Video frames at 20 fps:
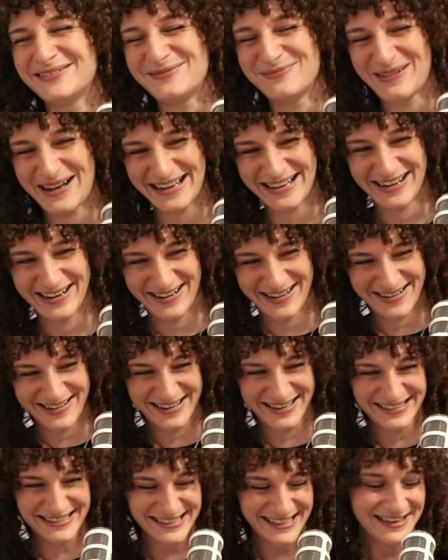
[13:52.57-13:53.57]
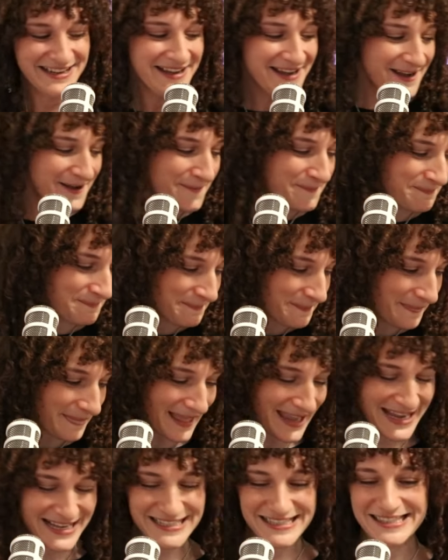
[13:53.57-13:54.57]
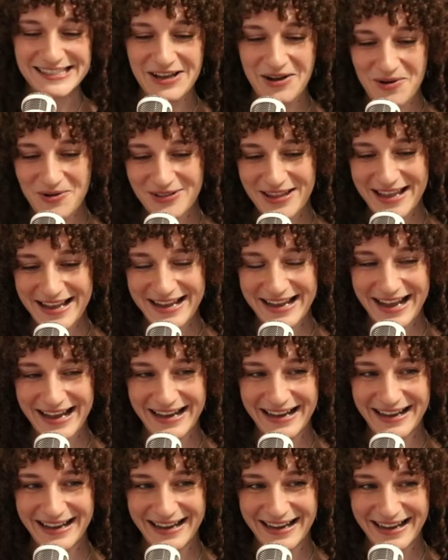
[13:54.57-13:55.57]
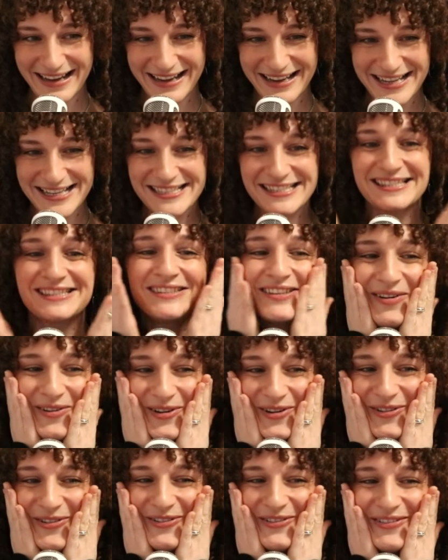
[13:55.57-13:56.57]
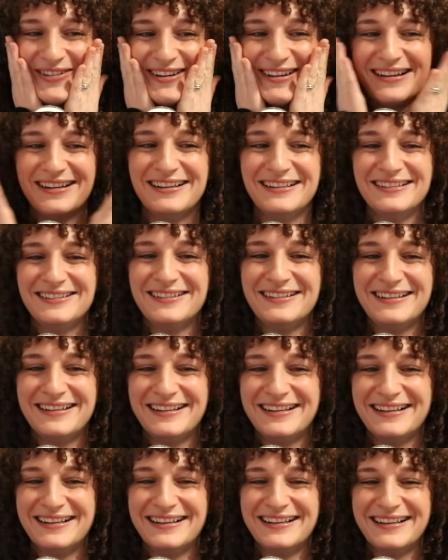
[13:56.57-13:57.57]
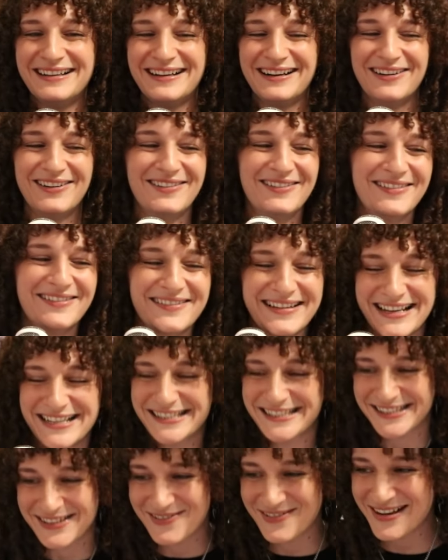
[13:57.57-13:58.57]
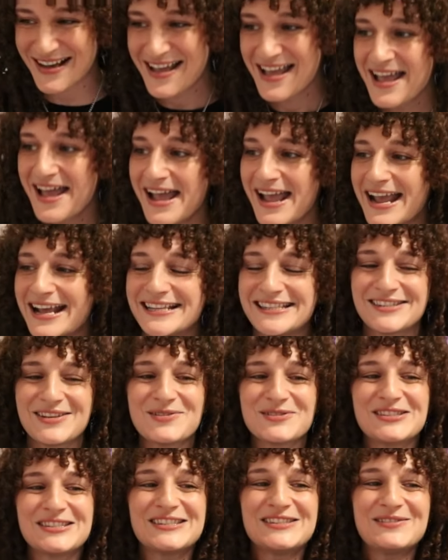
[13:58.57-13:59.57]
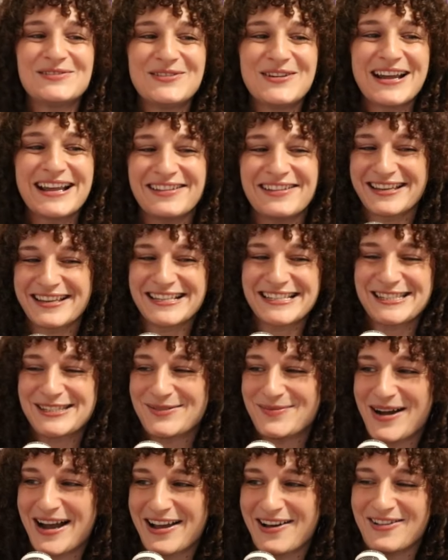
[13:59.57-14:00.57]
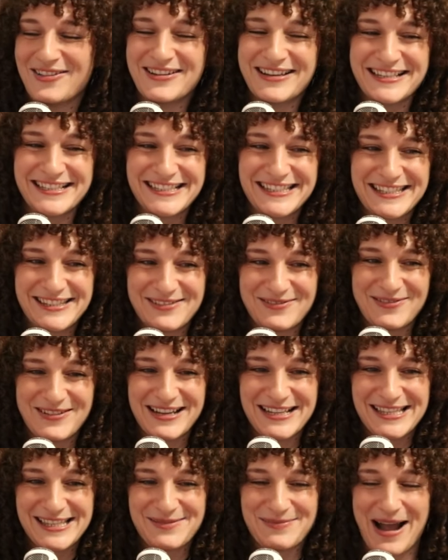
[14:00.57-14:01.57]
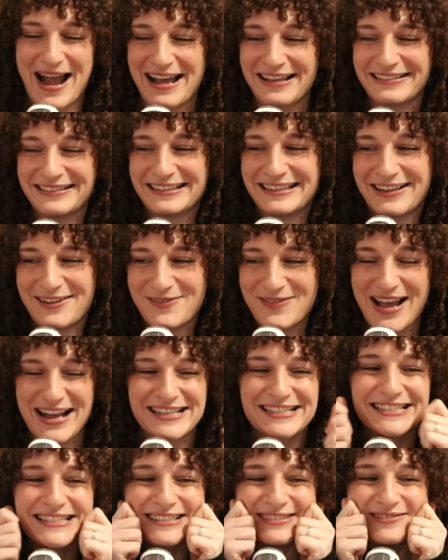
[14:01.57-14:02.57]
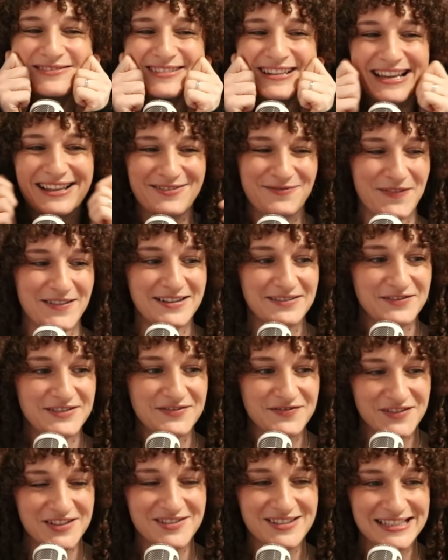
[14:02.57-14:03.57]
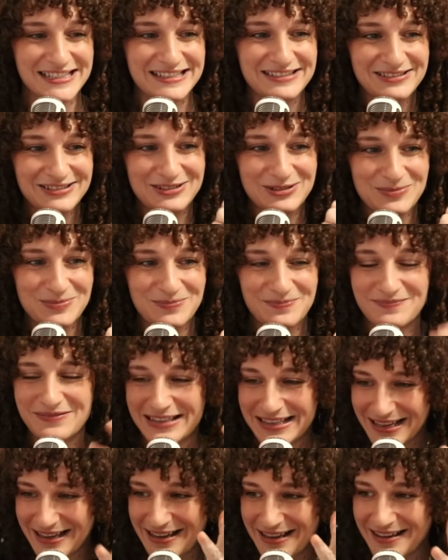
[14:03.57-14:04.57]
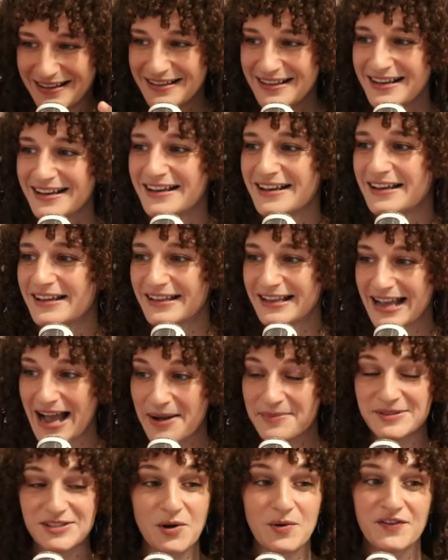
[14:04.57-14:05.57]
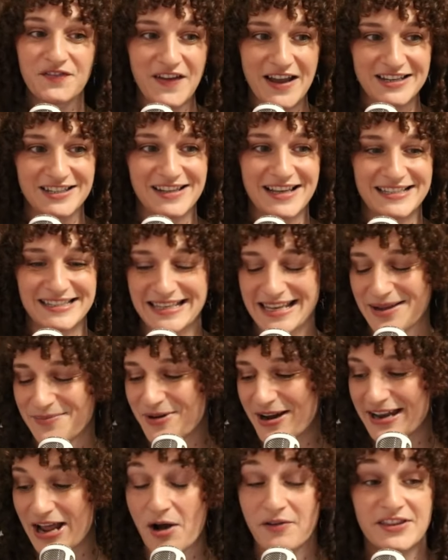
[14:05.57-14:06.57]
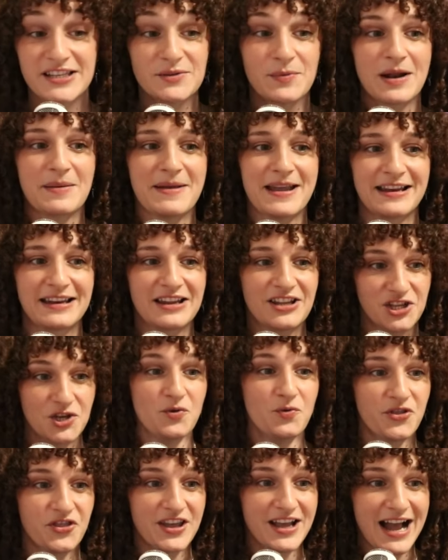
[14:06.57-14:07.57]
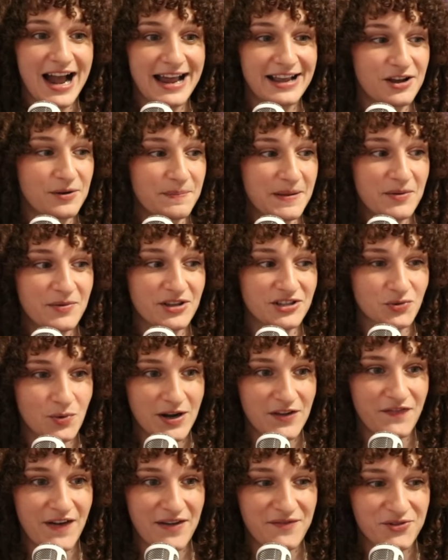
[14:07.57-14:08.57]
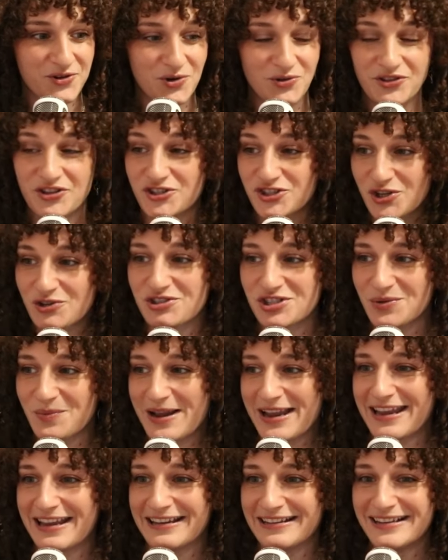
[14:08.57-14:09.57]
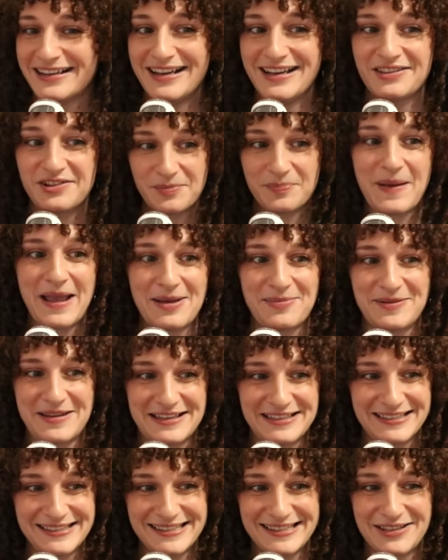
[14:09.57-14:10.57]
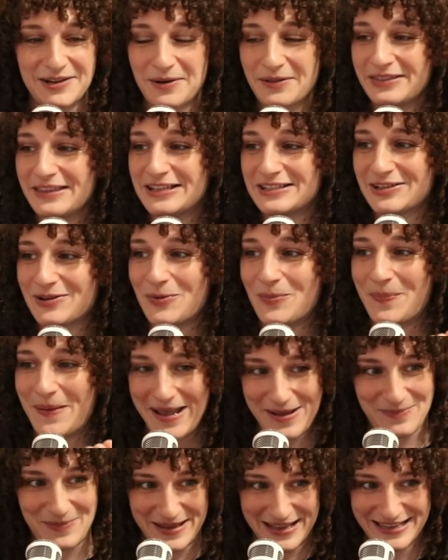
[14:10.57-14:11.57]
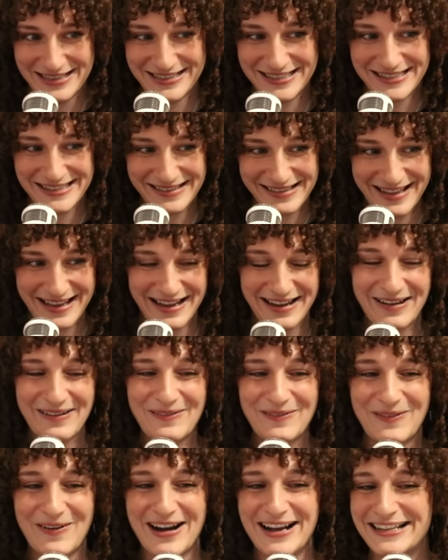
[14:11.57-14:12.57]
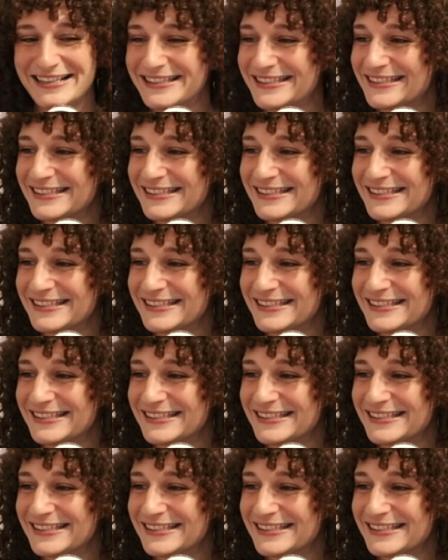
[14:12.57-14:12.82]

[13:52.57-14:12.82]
my heart. He's so like, oh, it's so sweet. his smile. Look at his sweet smile. He feels like a little, I'm so infantilizing him right now. This is what I mean. You think I could be with a 25-year-old? They're so sweet. They're babies. They're little babies. Like what?